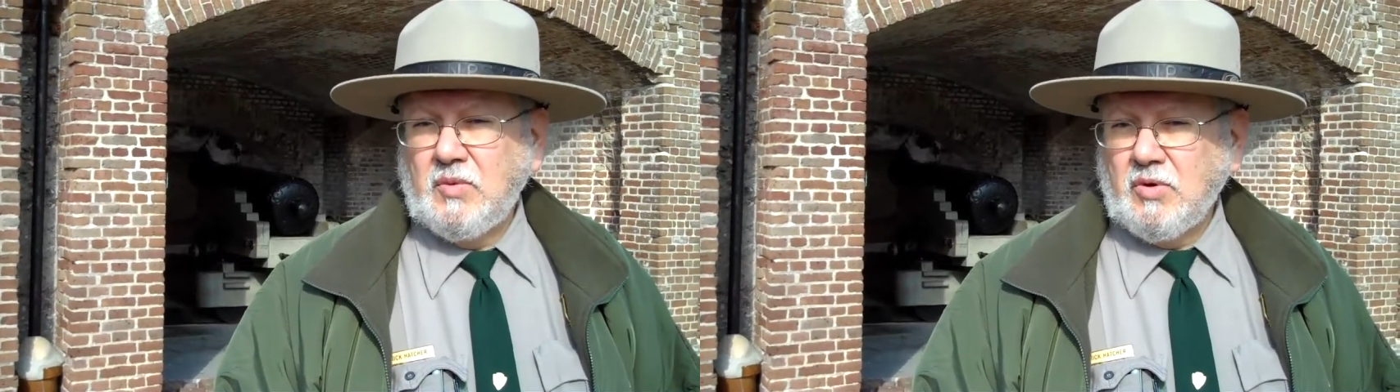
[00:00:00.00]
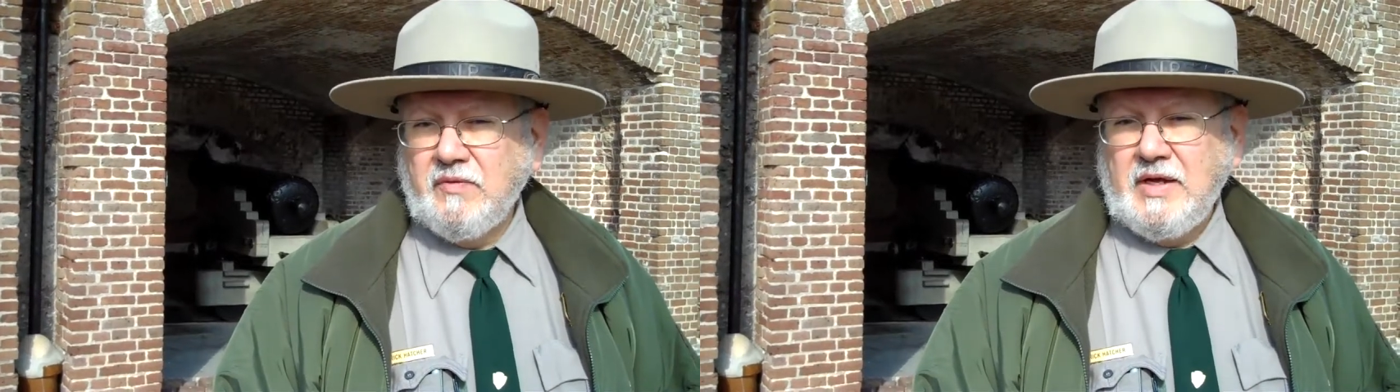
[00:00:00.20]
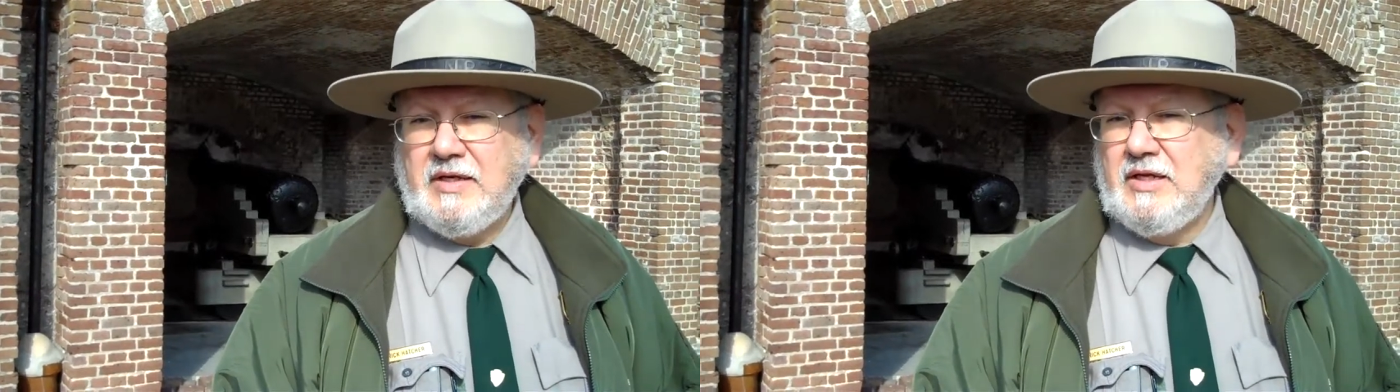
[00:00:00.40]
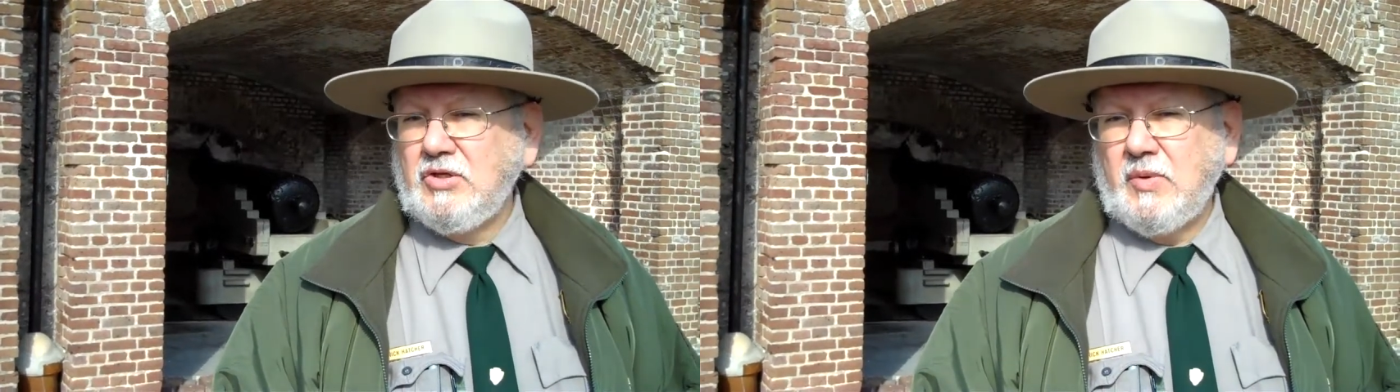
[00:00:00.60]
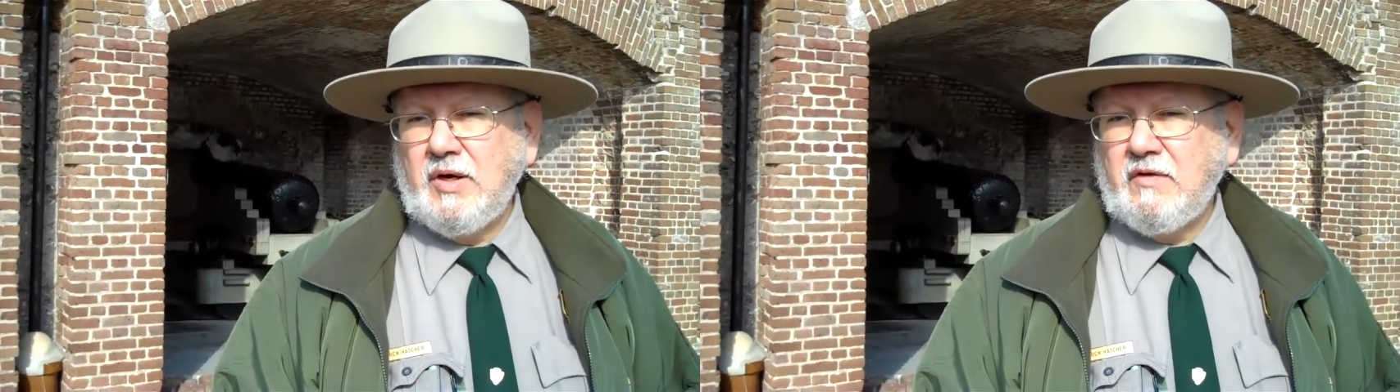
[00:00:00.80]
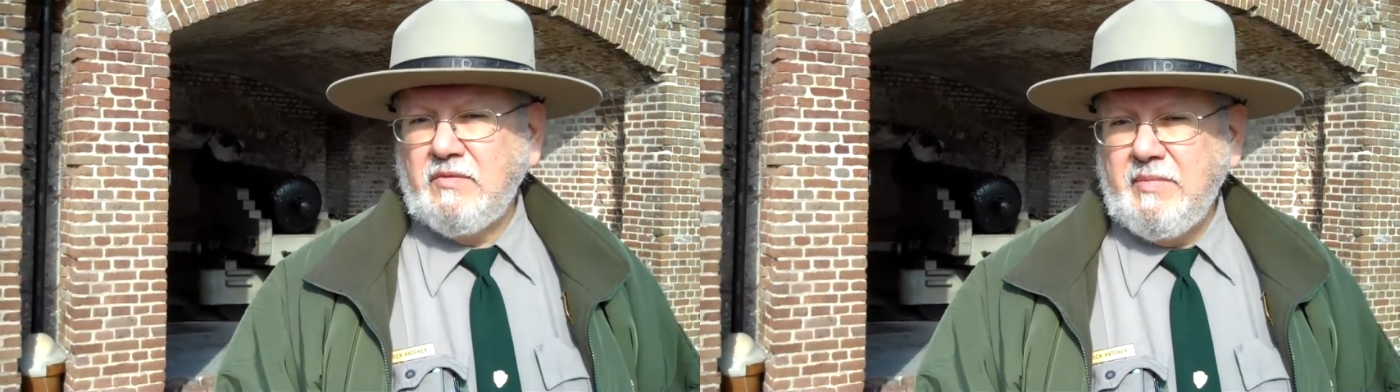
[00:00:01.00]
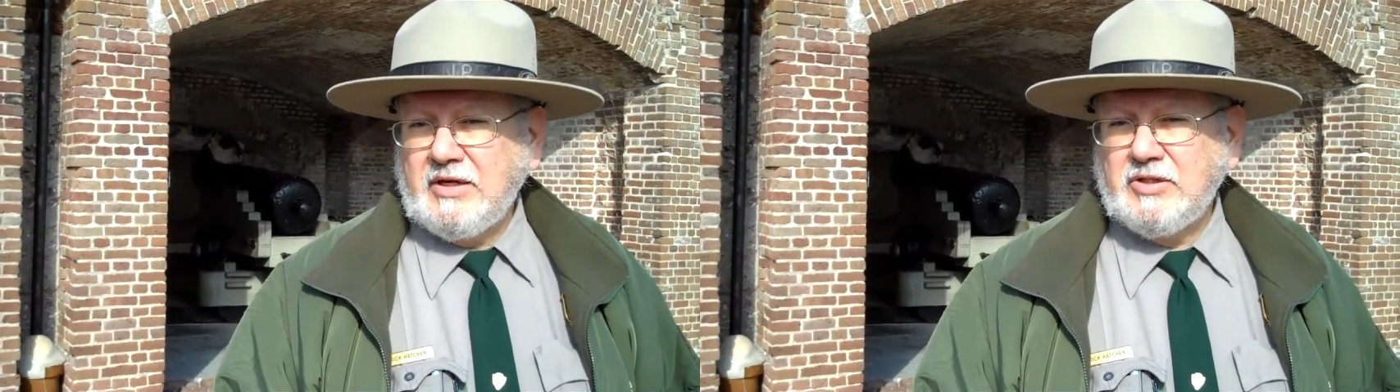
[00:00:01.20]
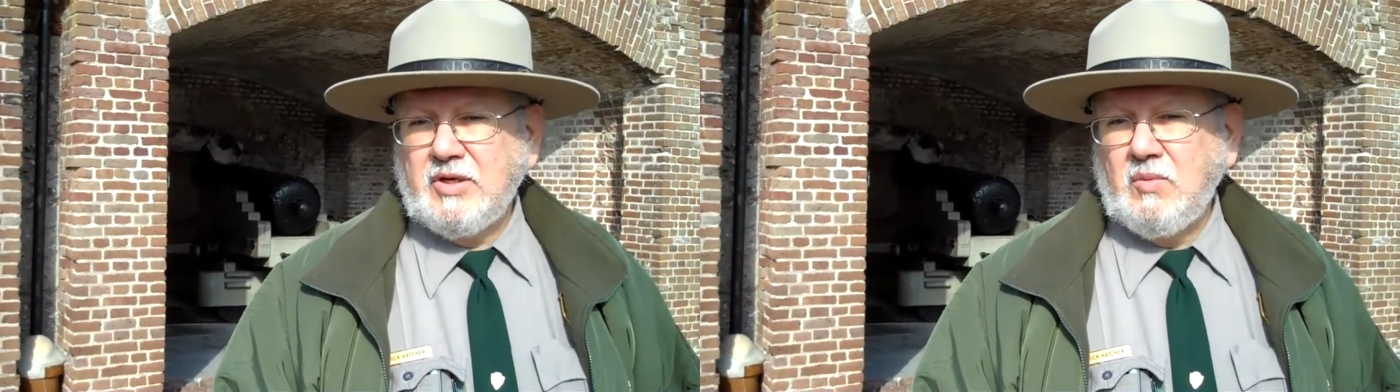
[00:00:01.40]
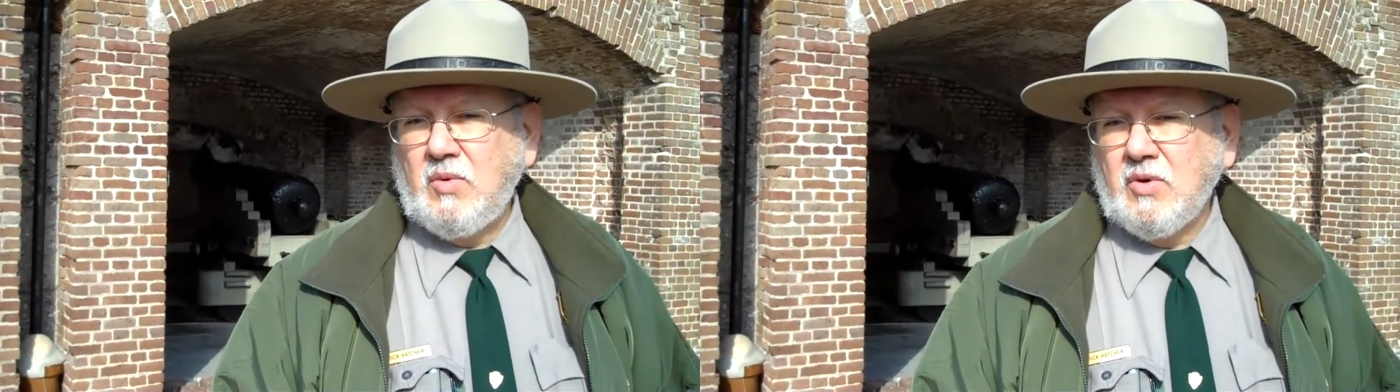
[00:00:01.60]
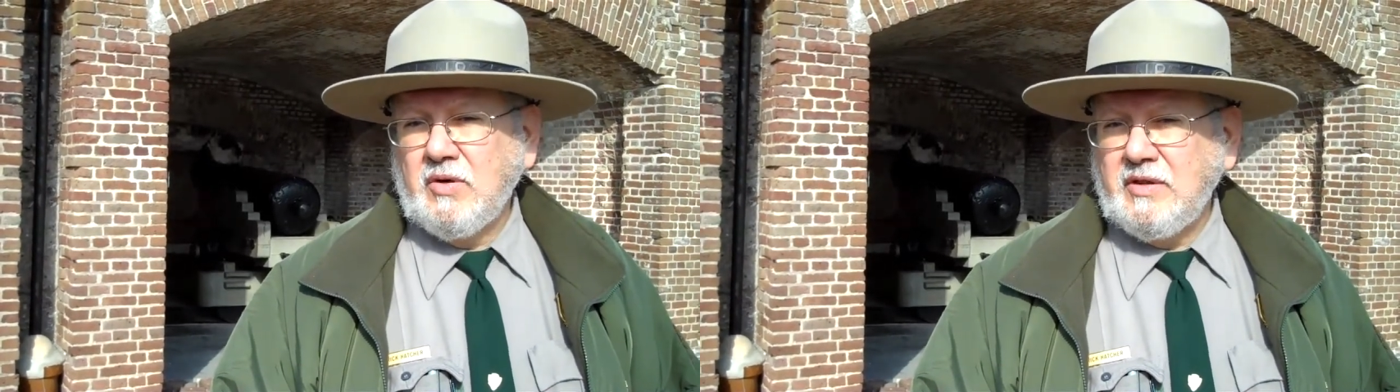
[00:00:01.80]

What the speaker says: War of 1812, Mexican War,